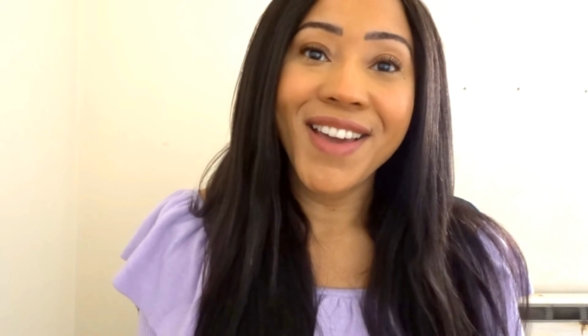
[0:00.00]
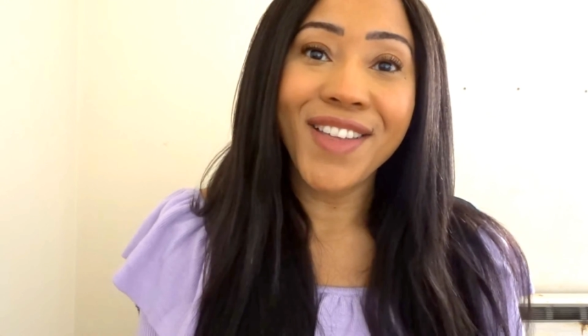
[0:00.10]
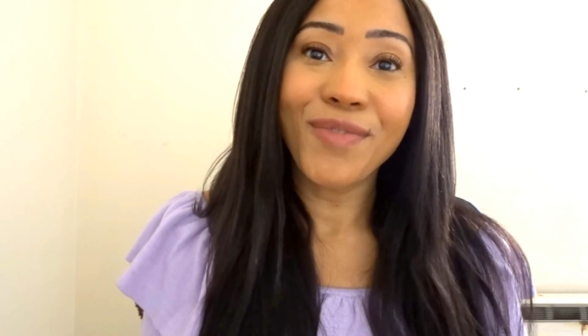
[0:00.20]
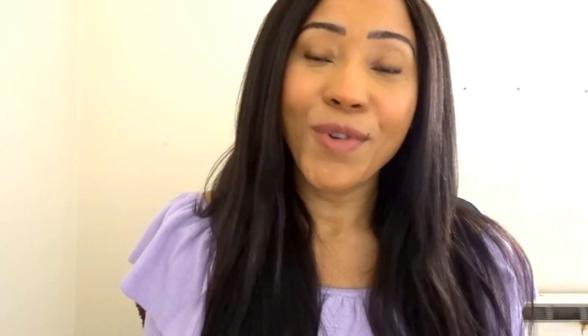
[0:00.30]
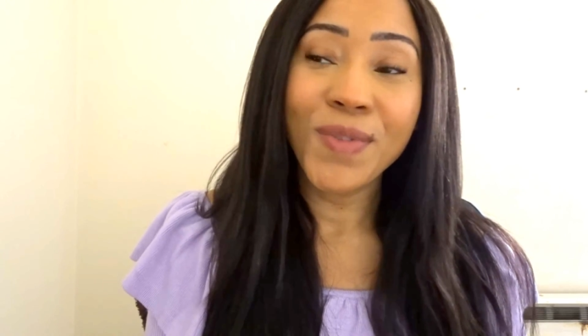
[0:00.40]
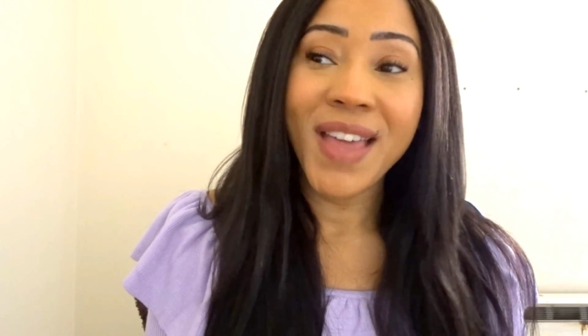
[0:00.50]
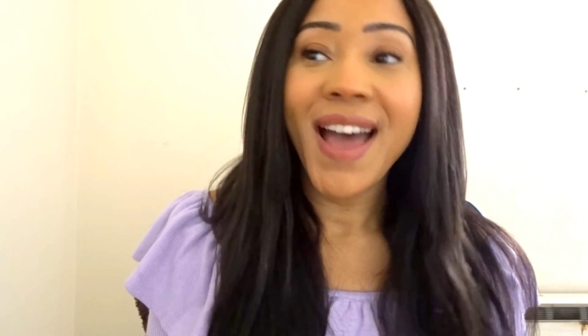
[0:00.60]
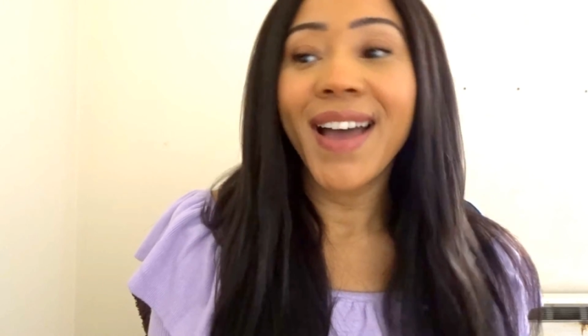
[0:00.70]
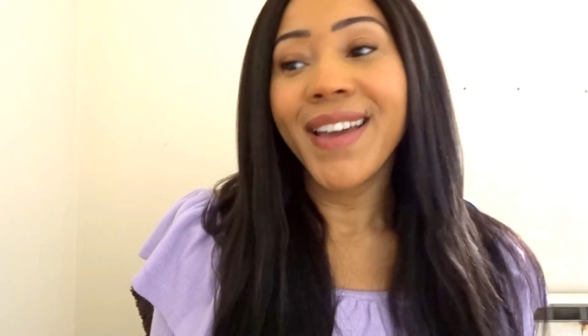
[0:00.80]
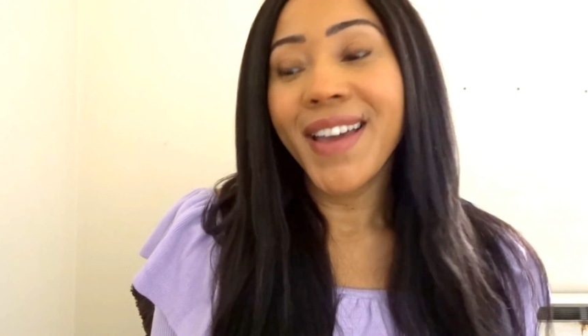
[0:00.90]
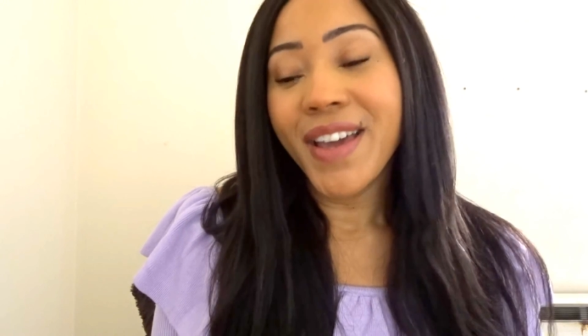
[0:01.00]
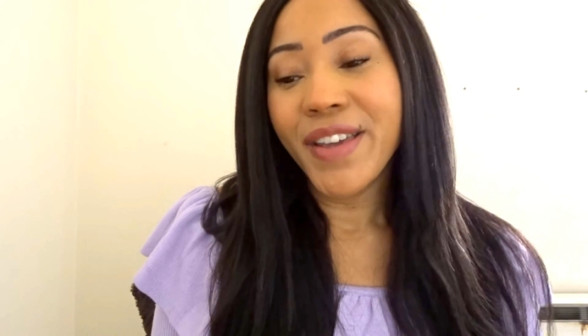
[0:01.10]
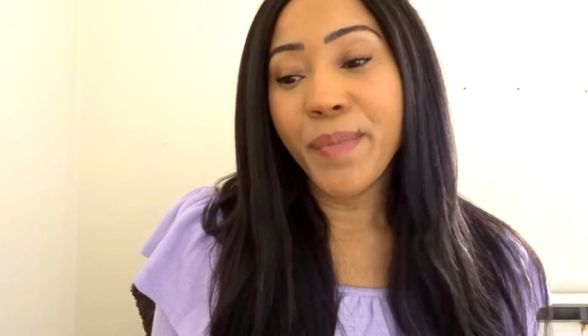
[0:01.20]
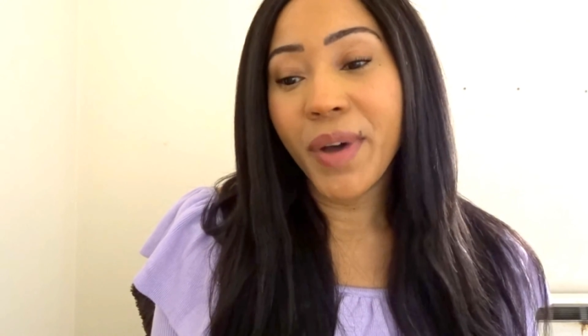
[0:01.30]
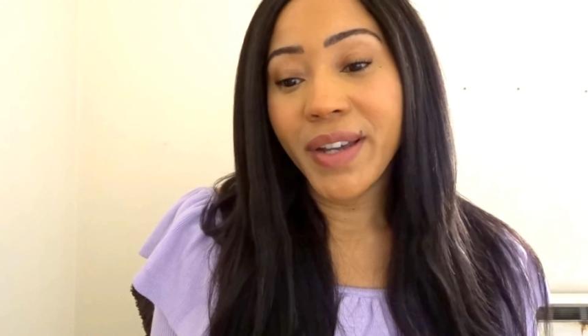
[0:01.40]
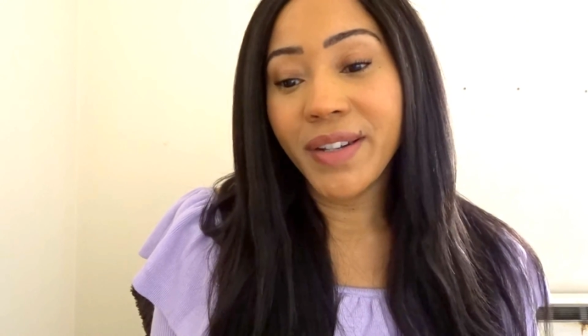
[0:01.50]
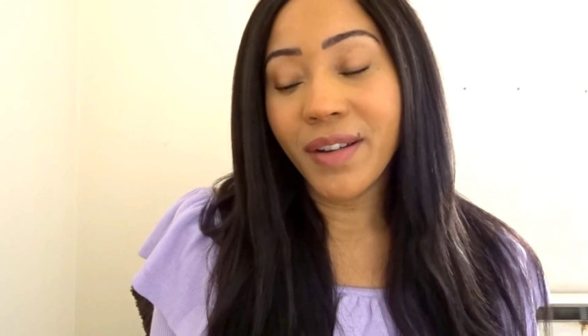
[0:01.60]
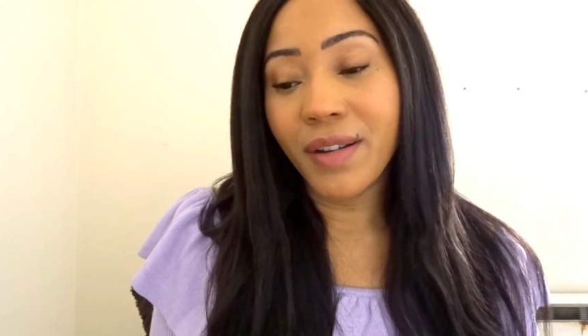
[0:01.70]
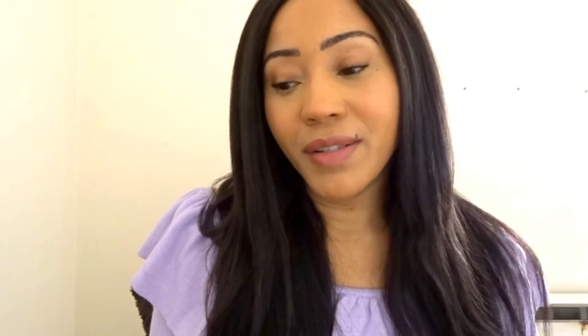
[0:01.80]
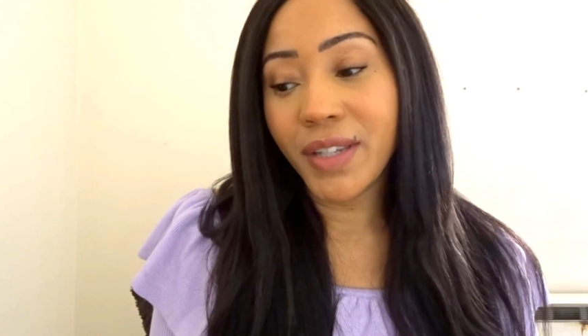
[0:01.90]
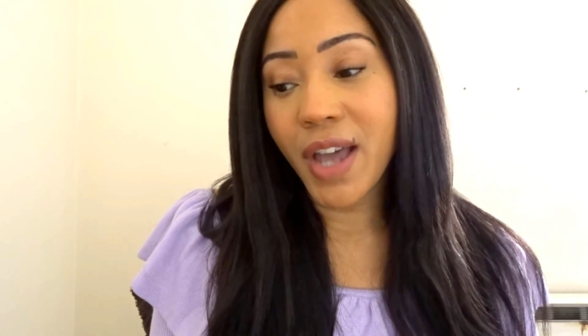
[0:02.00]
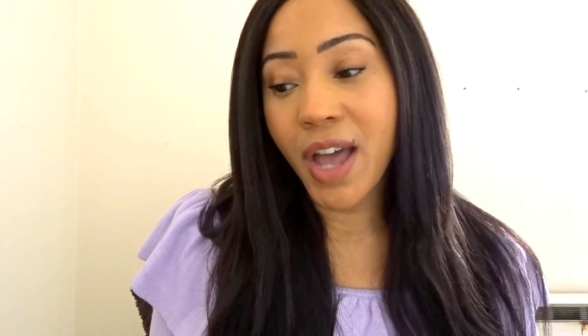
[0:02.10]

through that. You might not,